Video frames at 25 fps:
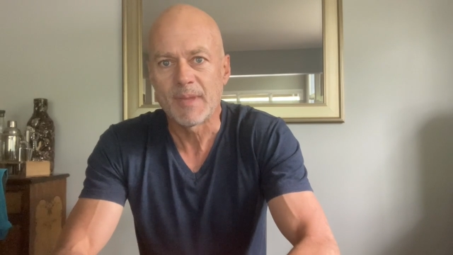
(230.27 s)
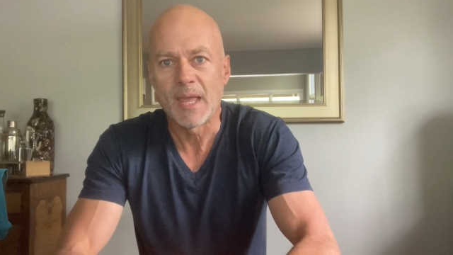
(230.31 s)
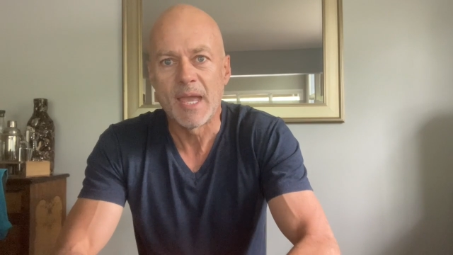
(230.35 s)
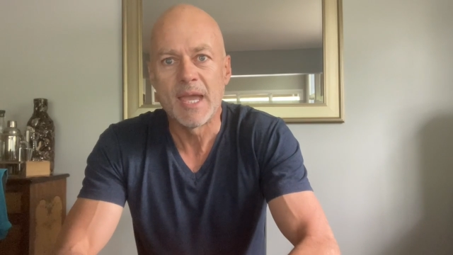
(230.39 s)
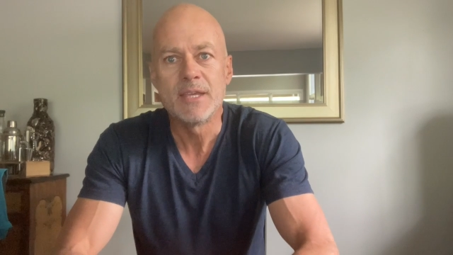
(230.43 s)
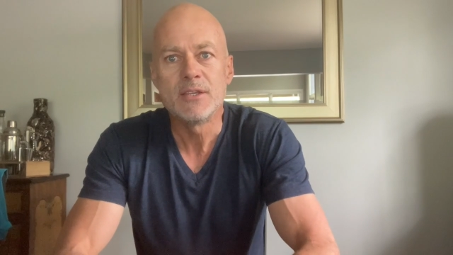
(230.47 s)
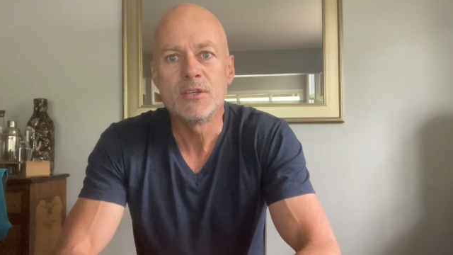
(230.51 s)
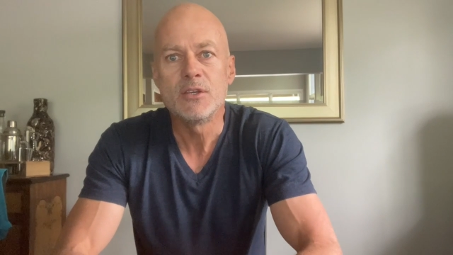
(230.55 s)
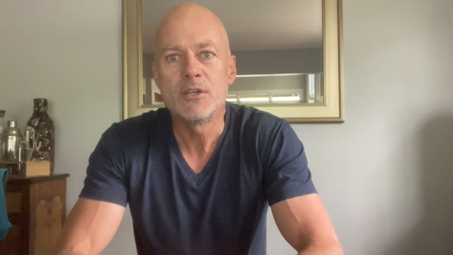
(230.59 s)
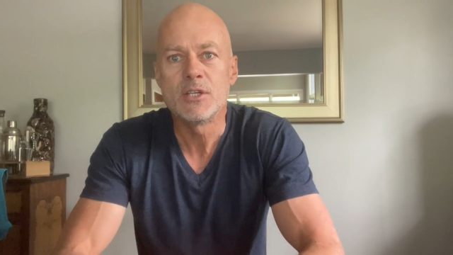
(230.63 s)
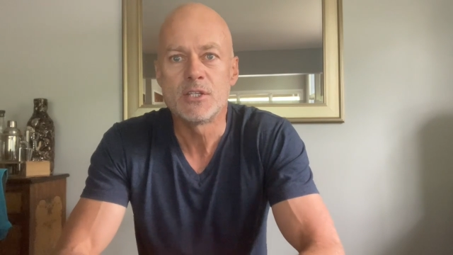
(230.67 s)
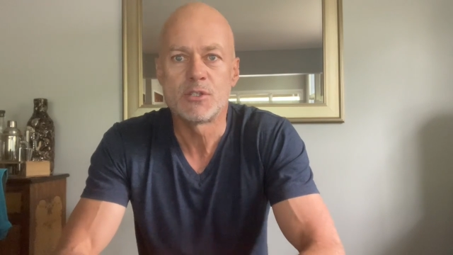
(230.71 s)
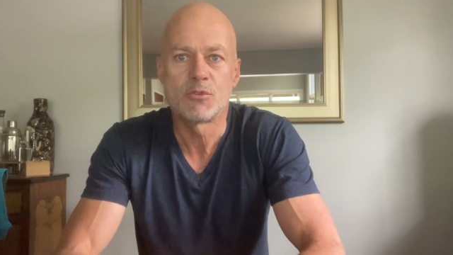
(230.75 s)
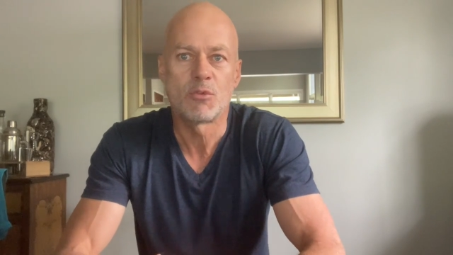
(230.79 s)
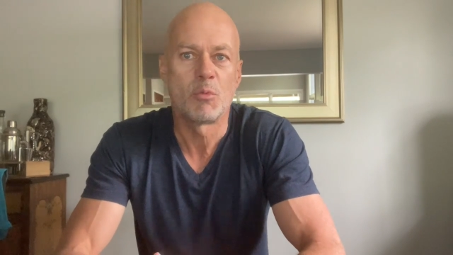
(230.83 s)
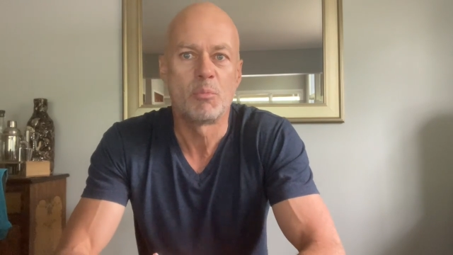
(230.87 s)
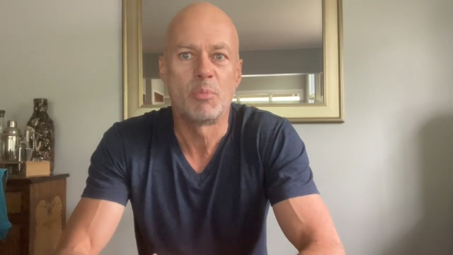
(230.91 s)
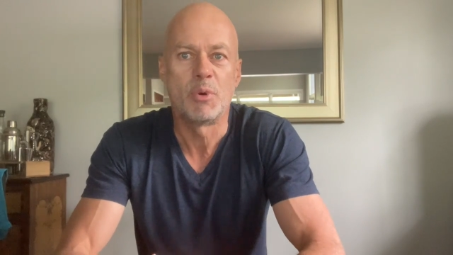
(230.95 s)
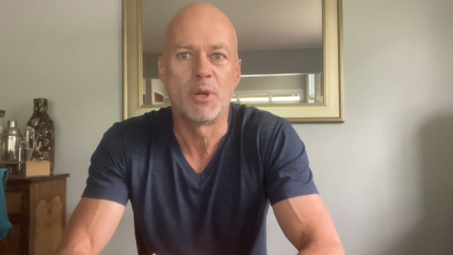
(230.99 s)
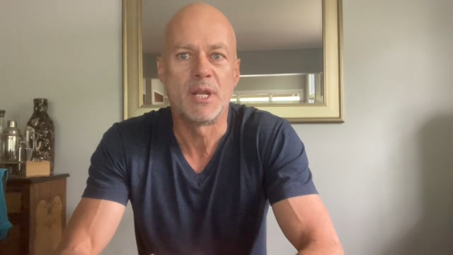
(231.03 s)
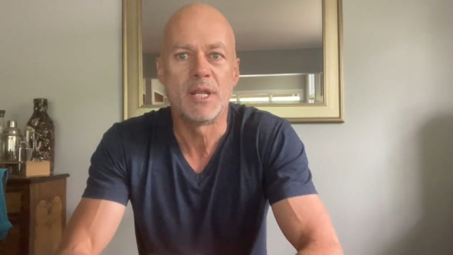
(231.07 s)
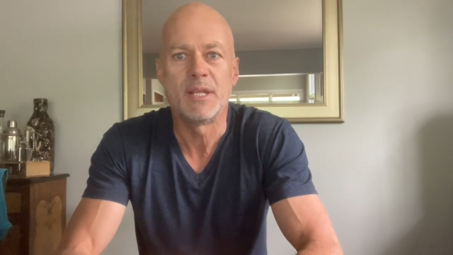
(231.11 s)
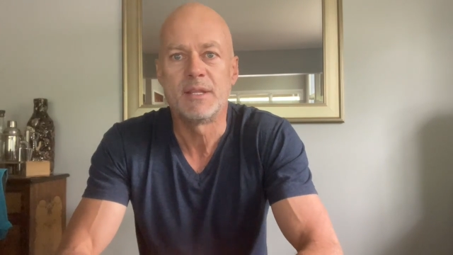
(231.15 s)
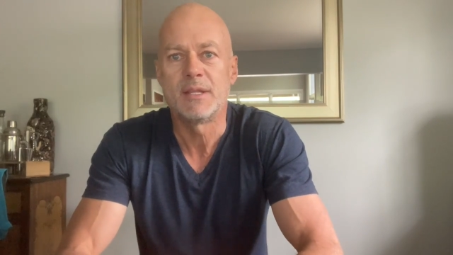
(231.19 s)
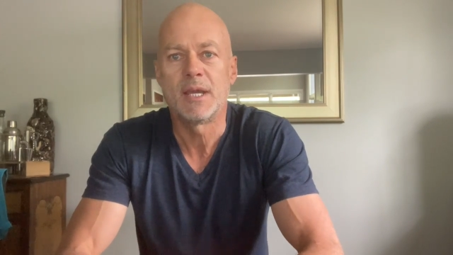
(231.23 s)
And you're just
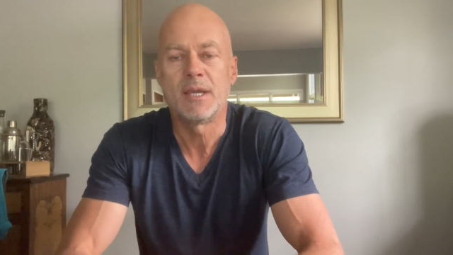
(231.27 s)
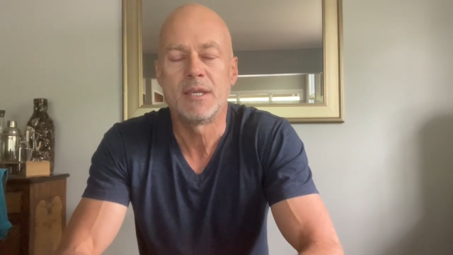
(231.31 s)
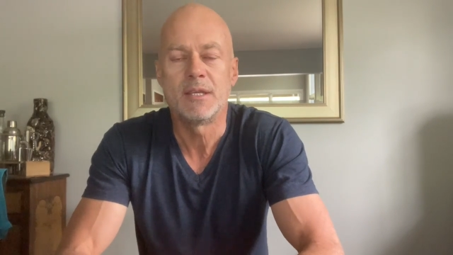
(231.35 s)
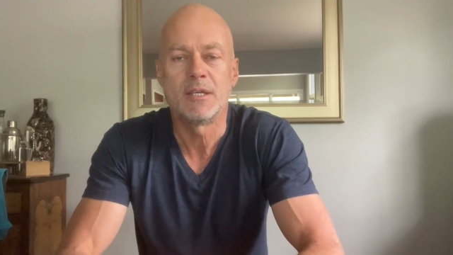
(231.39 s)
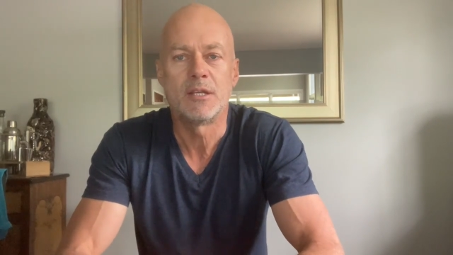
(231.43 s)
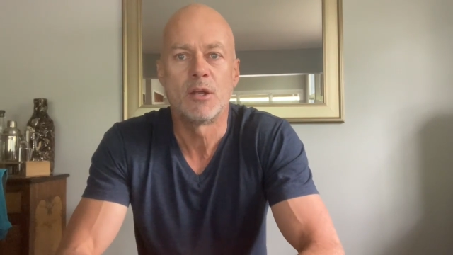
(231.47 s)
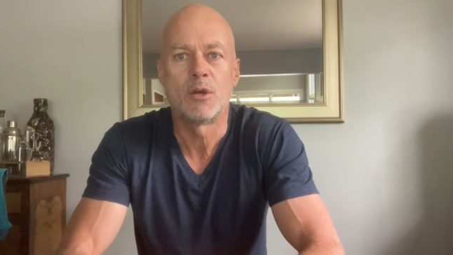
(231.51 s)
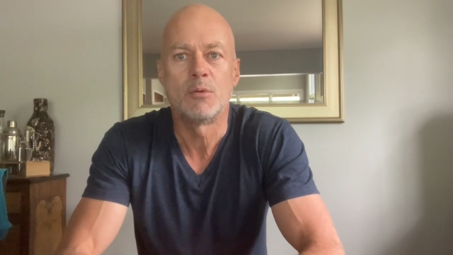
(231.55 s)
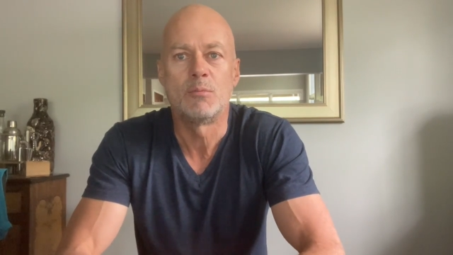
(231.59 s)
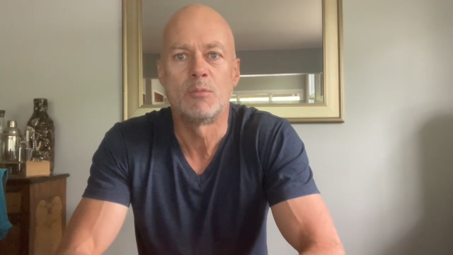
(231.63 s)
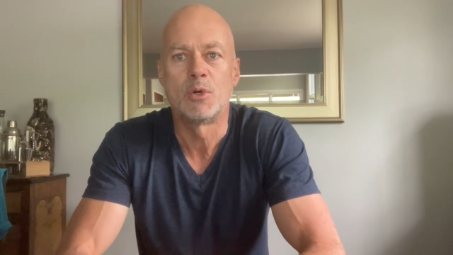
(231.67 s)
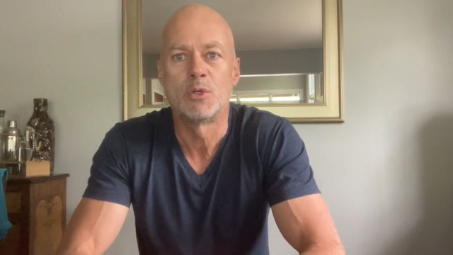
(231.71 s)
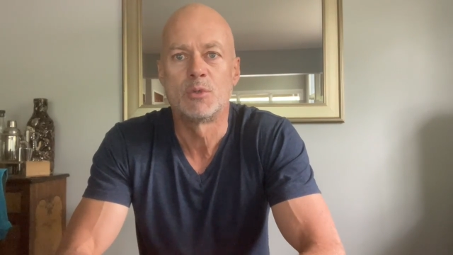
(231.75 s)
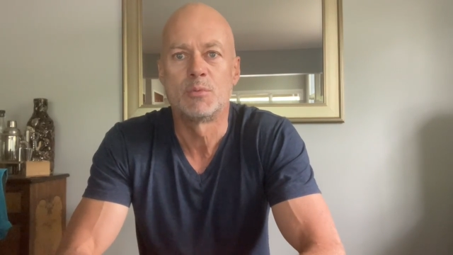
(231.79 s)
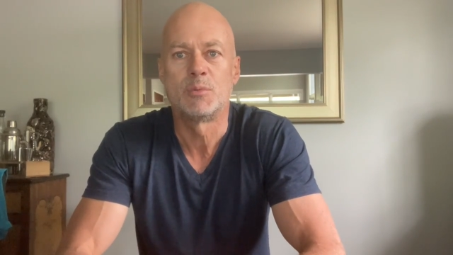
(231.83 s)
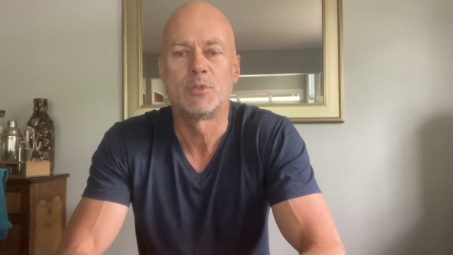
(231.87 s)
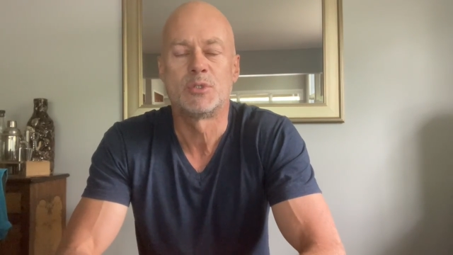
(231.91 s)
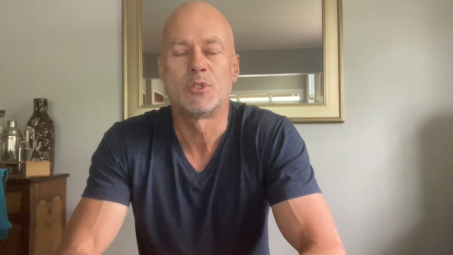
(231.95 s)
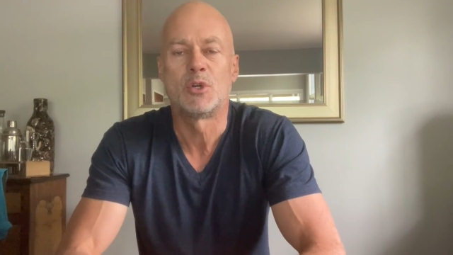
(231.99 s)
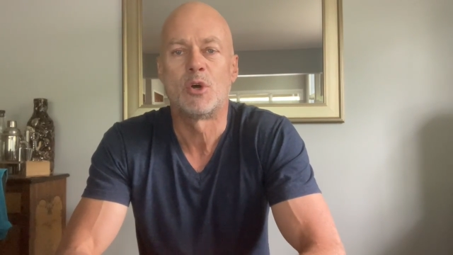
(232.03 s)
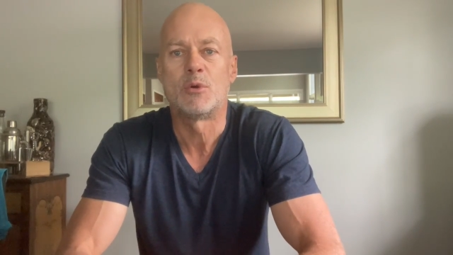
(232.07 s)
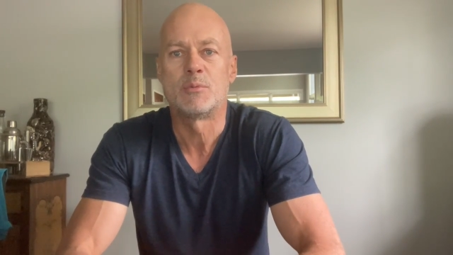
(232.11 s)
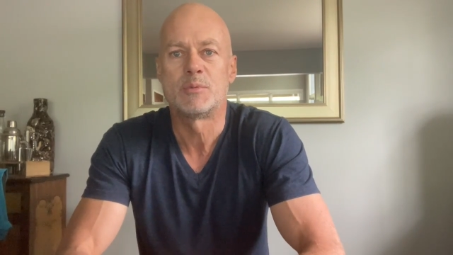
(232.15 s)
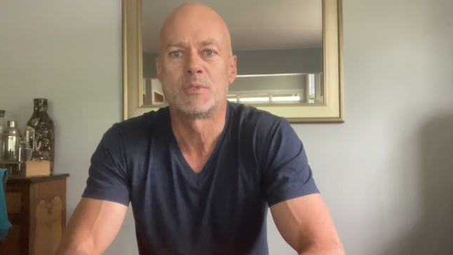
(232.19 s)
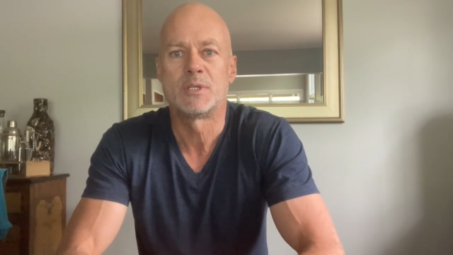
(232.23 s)
repeating that, you know, multiple
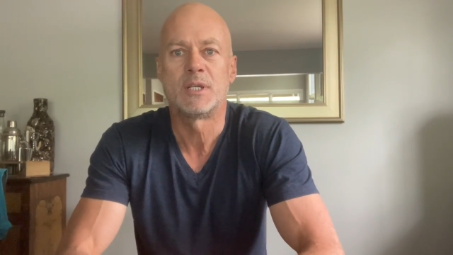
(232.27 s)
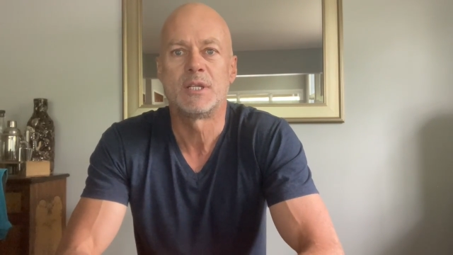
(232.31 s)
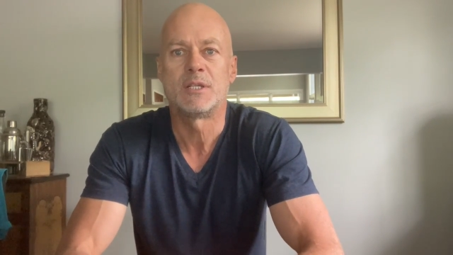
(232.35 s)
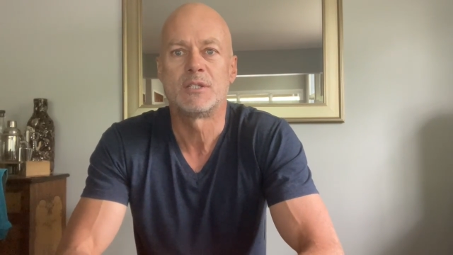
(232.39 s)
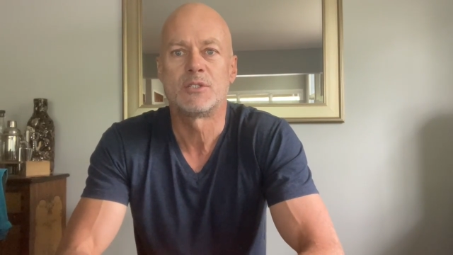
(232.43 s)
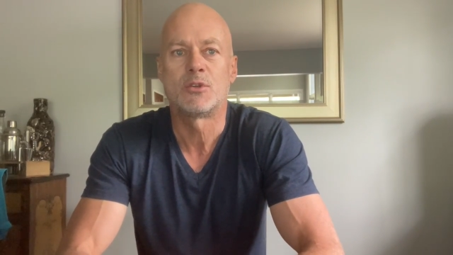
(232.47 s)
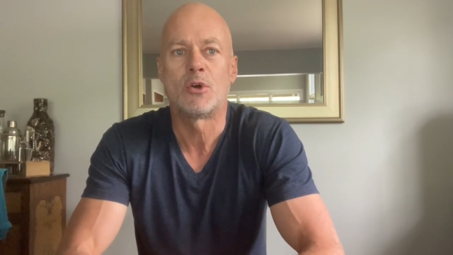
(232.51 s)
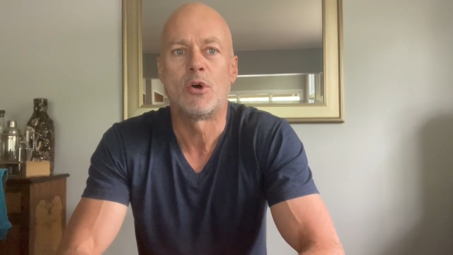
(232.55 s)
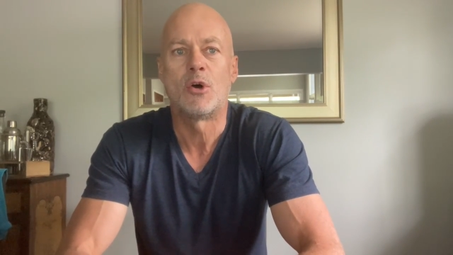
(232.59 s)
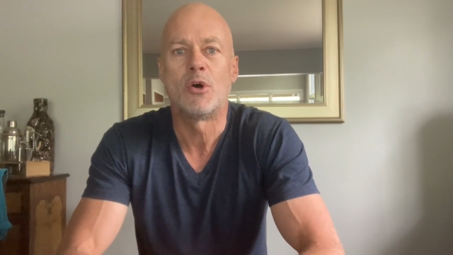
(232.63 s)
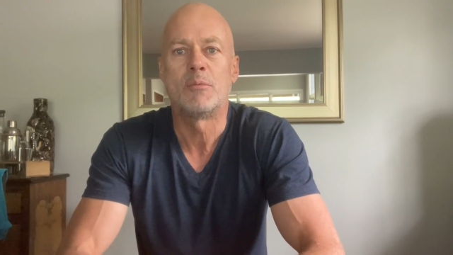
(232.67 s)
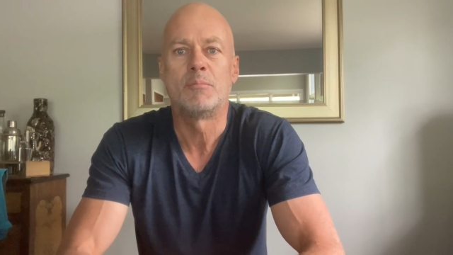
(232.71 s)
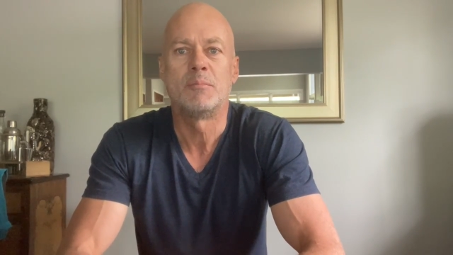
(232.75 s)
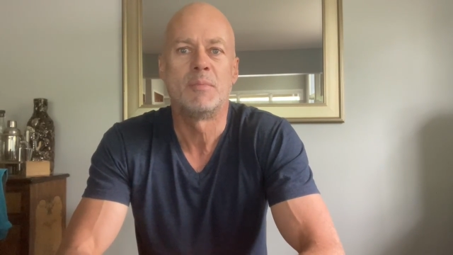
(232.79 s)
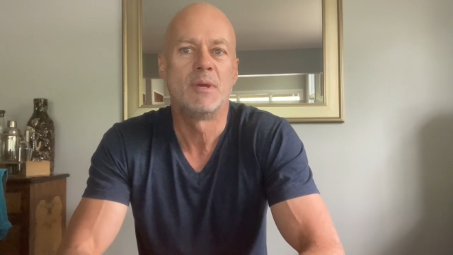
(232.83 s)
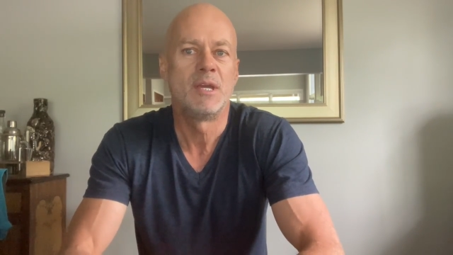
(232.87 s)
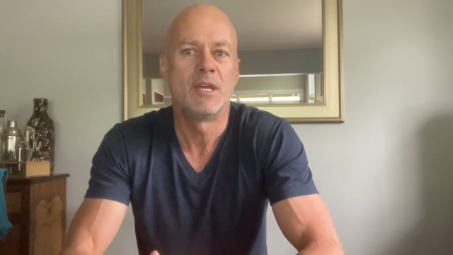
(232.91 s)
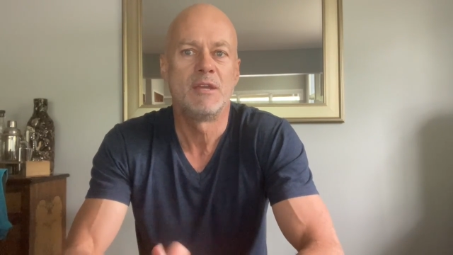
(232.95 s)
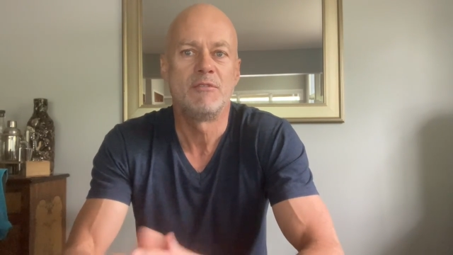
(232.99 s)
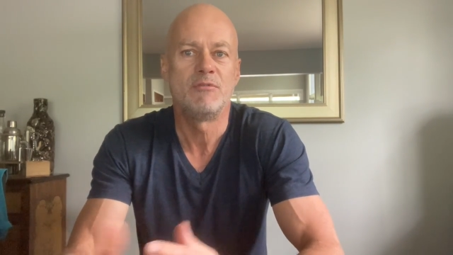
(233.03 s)
times in each time.